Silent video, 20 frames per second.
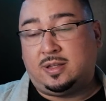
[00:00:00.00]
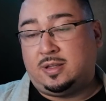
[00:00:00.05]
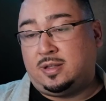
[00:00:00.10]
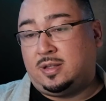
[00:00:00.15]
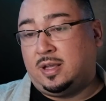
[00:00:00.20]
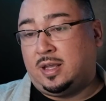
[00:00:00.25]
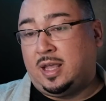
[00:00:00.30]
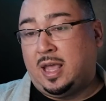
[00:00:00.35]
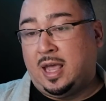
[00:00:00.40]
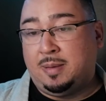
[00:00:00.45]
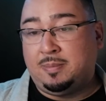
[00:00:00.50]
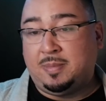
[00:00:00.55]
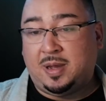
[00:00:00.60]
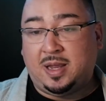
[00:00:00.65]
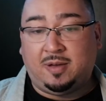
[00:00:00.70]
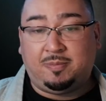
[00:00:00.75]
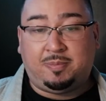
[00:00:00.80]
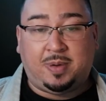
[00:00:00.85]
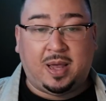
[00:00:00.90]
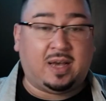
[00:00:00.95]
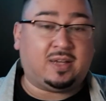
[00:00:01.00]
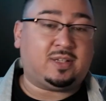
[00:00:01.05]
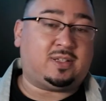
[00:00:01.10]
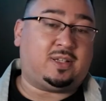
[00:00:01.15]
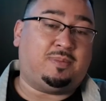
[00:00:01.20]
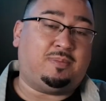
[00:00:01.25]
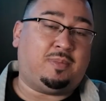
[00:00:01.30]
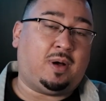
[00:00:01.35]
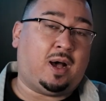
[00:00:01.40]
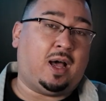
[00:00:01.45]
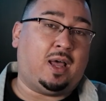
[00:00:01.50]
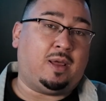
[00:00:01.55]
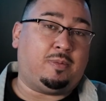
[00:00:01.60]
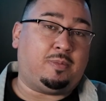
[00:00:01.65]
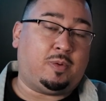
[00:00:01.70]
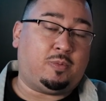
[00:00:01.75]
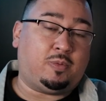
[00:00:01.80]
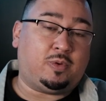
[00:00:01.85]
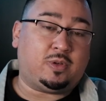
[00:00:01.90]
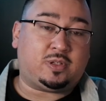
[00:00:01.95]
the game may have passed him by,
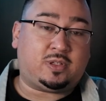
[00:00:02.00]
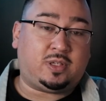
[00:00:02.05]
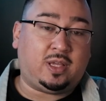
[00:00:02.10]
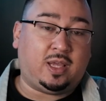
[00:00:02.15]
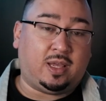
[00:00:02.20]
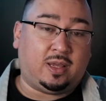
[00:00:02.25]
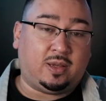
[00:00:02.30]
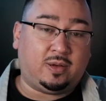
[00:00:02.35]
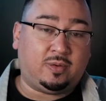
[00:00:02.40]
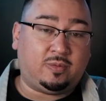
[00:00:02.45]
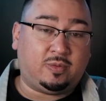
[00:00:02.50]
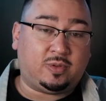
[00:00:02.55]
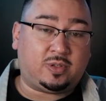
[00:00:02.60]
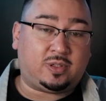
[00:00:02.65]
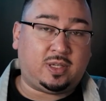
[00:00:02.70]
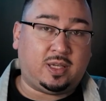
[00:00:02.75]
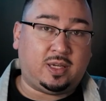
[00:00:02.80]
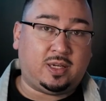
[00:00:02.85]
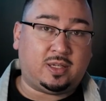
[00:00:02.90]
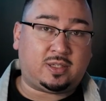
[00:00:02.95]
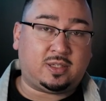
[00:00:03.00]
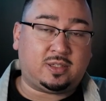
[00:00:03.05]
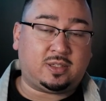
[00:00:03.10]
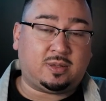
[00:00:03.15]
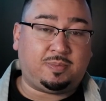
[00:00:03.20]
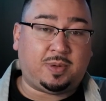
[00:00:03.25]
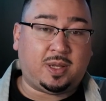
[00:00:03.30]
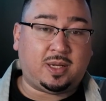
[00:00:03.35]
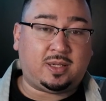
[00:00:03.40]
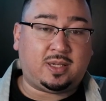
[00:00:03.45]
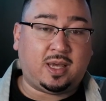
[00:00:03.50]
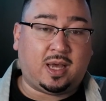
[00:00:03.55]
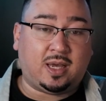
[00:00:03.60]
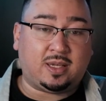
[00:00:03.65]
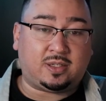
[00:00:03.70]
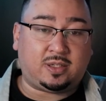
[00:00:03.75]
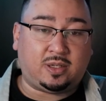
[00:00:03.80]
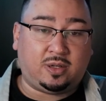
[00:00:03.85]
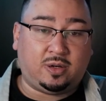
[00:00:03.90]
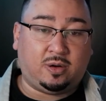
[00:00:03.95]
but we'll see. We'll see. This is a big
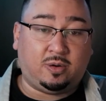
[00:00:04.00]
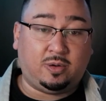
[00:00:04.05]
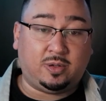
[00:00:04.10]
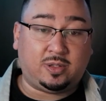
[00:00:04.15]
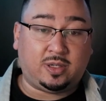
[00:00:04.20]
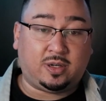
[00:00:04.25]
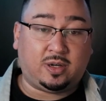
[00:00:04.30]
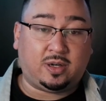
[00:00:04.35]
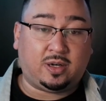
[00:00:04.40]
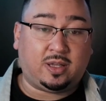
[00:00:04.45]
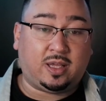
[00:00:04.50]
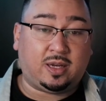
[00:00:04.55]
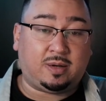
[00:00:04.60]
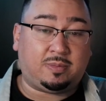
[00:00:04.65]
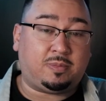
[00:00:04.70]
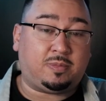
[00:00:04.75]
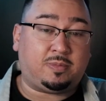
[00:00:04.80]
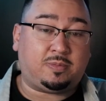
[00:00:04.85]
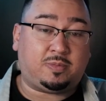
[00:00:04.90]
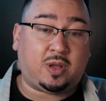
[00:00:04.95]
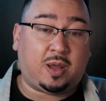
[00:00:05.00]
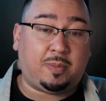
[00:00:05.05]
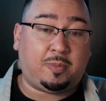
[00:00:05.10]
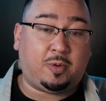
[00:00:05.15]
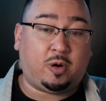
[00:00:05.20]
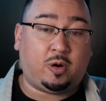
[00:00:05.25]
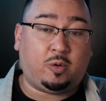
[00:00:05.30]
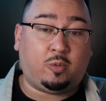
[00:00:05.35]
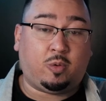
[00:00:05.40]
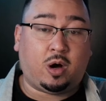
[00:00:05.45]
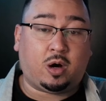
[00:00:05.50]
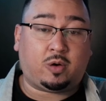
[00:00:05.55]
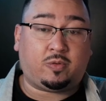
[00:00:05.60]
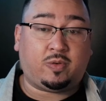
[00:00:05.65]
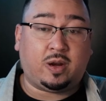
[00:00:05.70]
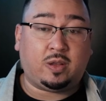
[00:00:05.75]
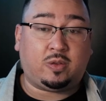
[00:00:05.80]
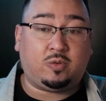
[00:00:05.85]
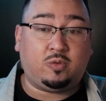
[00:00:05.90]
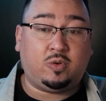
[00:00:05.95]
test. Is he going to let Tybura walk
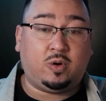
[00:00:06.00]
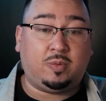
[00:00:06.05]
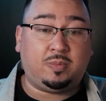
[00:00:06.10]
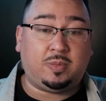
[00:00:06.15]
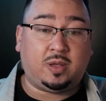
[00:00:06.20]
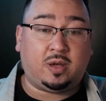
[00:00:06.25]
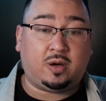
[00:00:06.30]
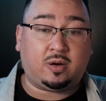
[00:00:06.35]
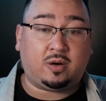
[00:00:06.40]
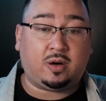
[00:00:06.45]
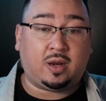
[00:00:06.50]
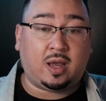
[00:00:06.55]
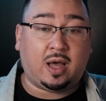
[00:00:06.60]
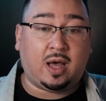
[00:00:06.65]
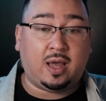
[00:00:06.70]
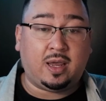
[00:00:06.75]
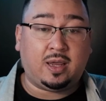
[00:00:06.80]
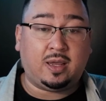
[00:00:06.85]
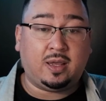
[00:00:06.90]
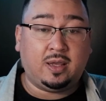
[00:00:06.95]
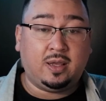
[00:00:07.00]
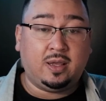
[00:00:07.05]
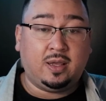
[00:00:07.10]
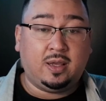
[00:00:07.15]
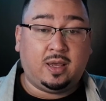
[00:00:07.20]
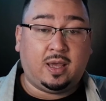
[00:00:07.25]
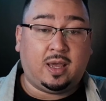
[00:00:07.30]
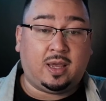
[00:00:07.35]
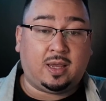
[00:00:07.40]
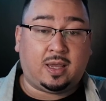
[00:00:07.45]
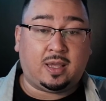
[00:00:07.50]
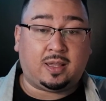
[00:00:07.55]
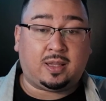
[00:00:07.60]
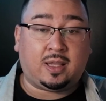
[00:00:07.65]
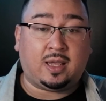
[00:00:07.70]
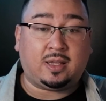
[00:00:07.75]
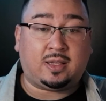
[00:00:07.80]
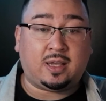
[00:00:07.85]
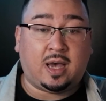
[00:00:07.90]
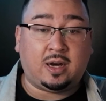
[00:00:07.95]
right through him, the younger guy, and get
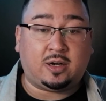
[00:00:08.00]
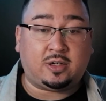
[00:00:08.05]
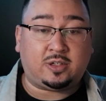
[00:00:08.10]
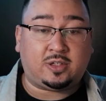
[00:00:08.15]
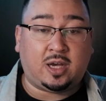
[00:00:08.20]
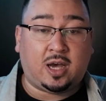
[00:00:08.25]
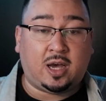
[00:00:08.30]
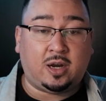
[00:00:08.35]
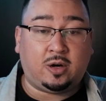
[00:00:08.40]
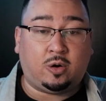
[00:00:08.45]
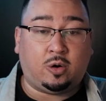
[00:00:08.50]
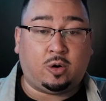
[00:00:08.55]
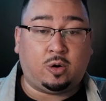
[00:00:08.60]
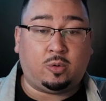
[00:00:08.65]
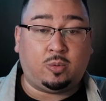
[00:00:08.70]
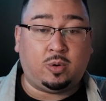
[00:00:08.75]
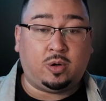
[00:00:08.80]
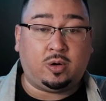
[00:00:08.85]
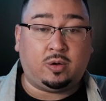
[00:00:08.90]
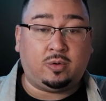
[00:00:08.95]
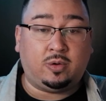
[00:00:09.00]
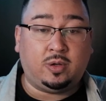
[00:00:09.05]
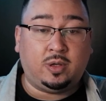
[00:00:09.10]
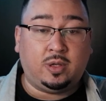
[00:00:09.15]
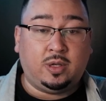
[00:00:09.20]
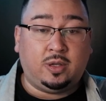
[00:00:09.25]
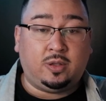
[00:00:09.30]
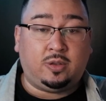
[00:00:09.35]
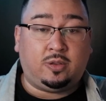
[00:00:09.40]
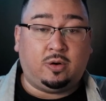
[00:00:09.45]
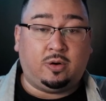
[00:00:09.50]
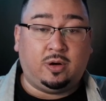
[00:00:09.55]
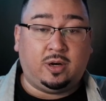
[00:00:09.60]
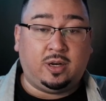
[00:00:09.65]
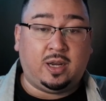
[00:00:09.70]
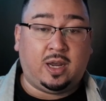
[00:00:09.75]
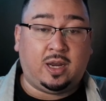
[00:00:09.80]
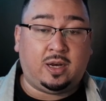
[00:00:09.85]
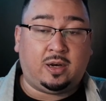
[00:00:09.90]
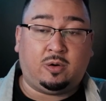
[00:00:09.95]
that title shot, or will
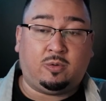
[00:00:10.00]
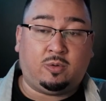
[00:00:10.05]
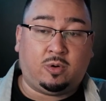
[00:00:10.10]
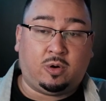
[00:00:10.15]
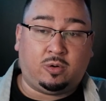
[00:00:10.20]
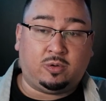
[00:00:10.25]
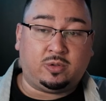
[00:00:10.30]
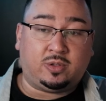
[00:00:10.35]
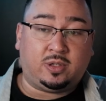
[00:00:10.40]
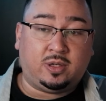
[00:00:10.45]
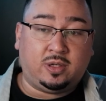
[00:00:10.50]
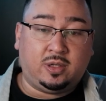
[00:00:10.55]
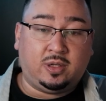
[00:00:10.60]
38-year-old